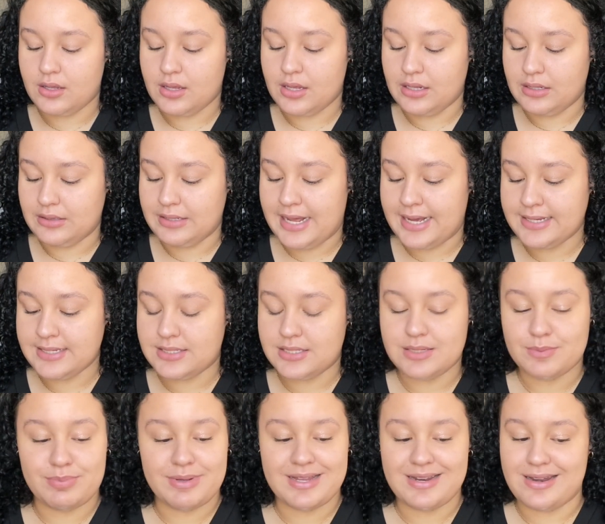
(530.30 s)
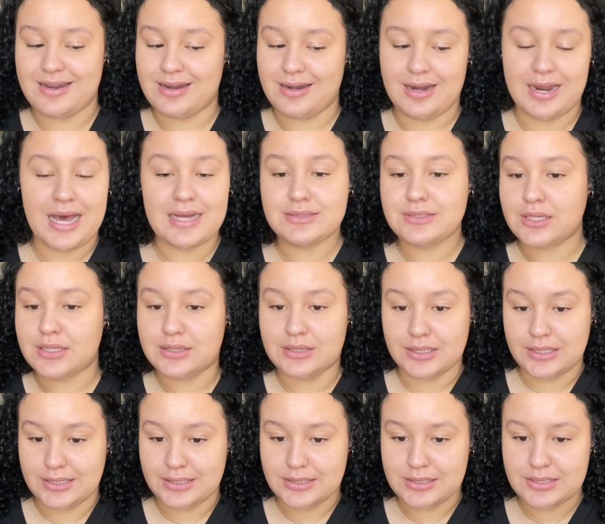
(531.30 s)
Last but not
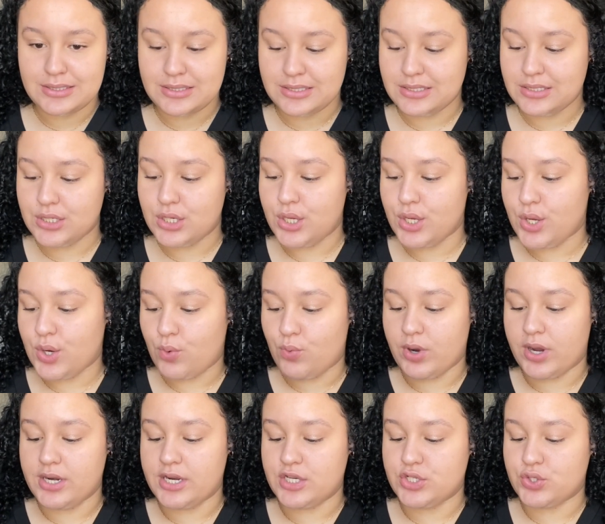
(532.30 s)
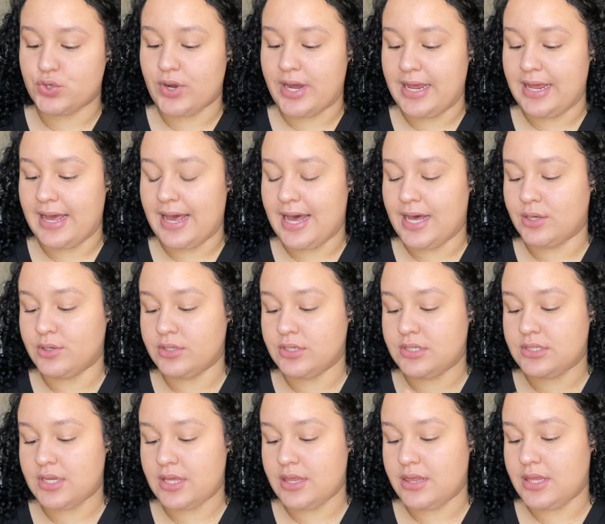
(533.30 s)
least, we're gonna try out
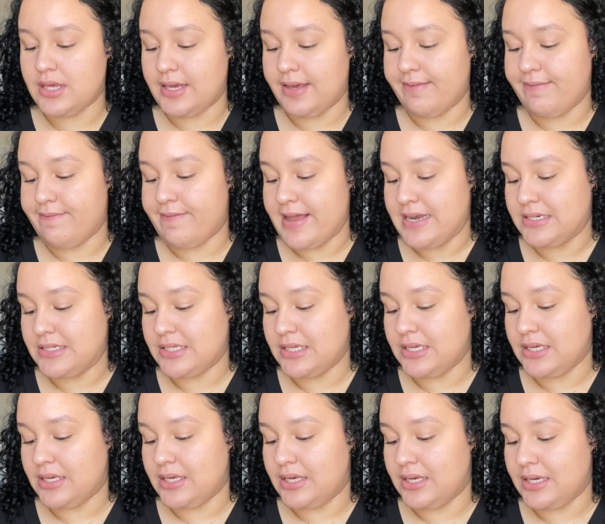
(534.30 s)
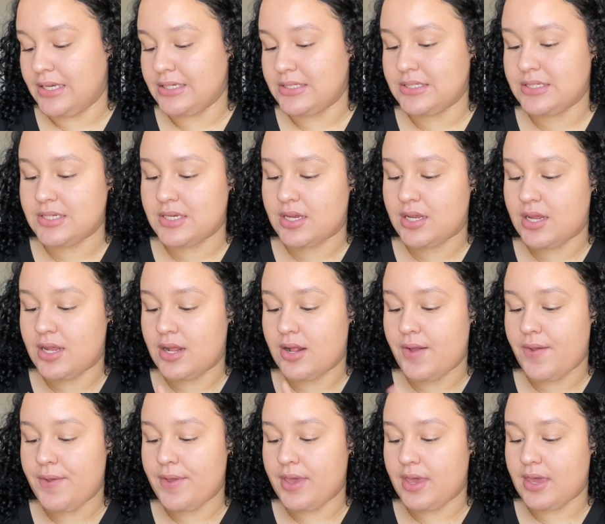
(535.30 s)
the Fenty Heat.
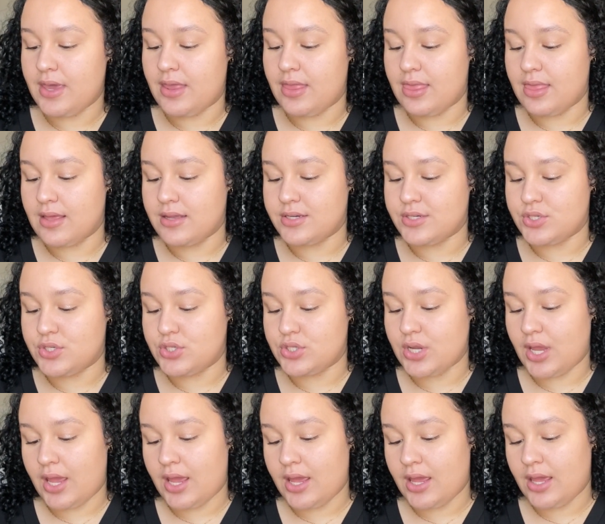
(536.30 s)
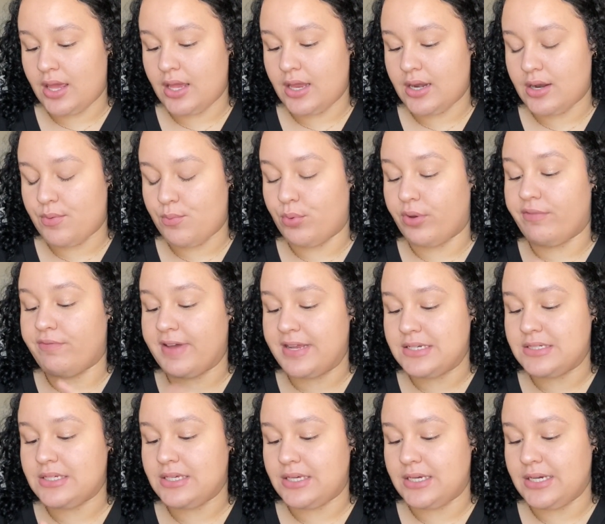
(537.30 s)
In the shade, well,
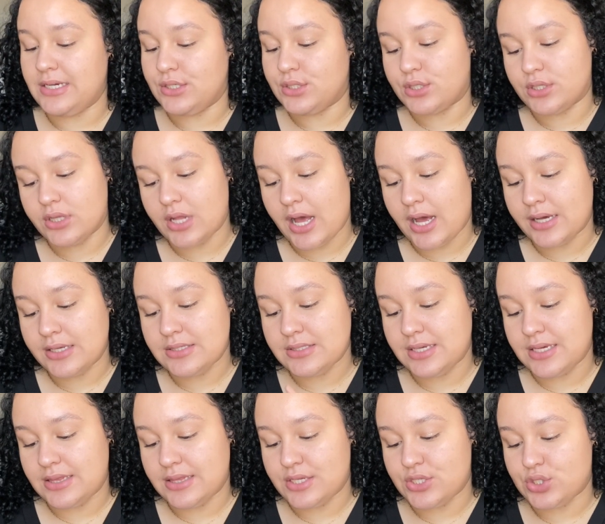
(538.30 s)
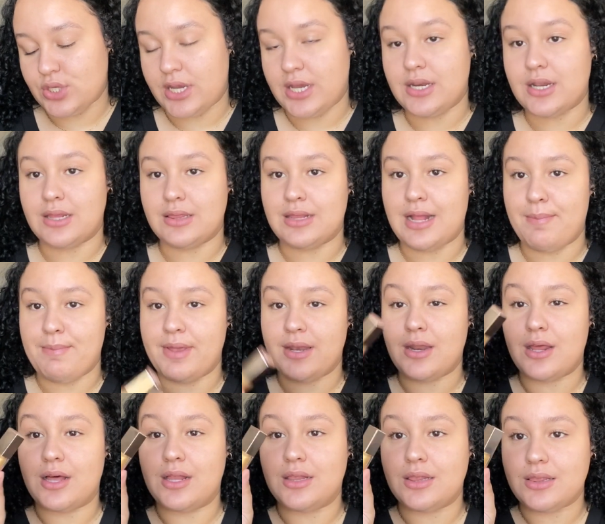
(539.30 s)
Fenty Heat Gloss in the shade Lemon
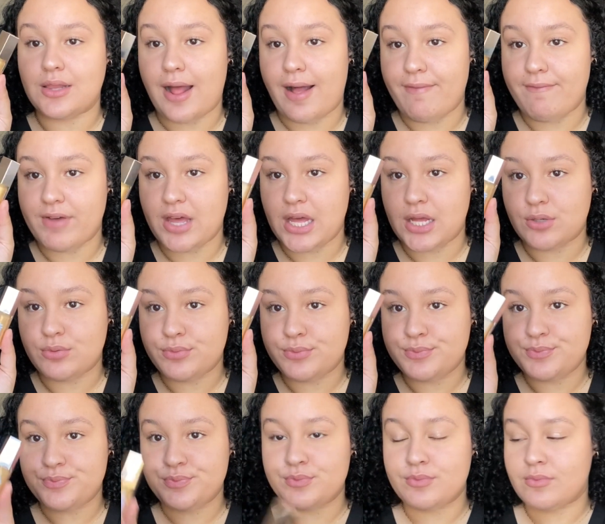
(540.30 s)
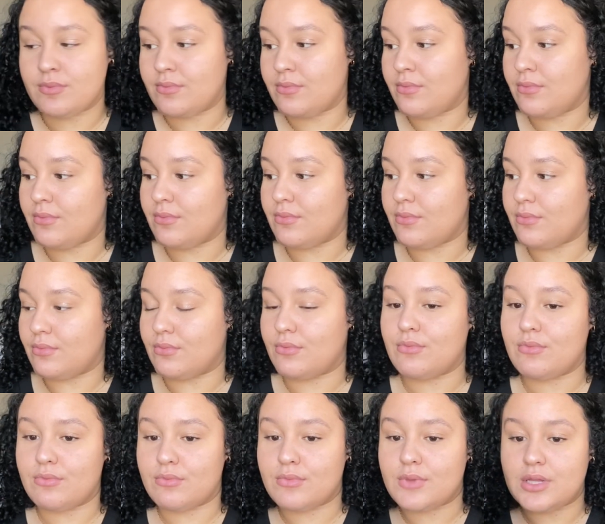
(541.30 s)
Lava.
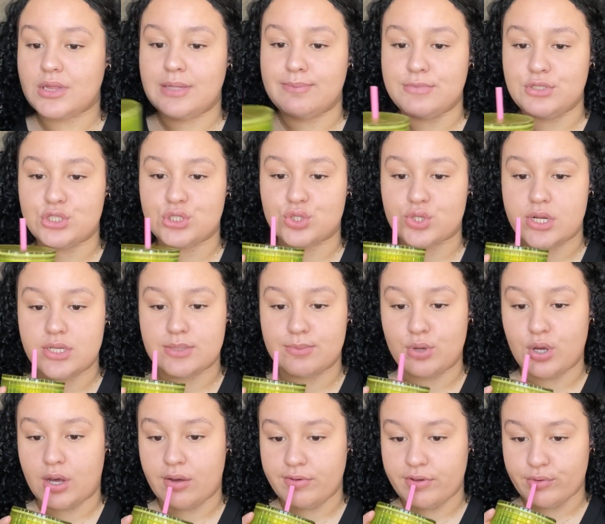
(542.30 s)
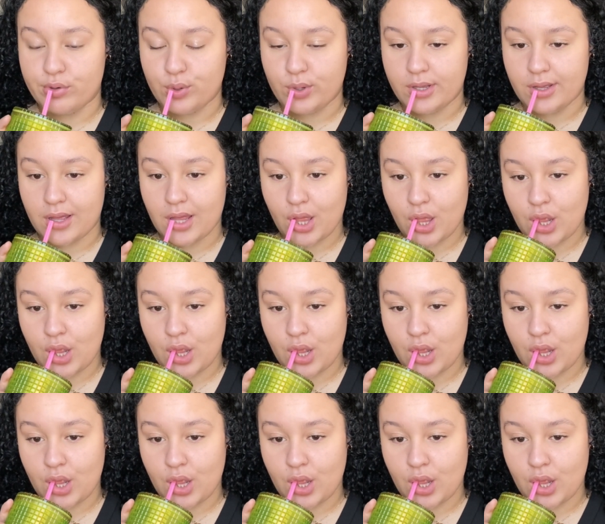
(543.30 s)
Let me just drink some coffee real quick.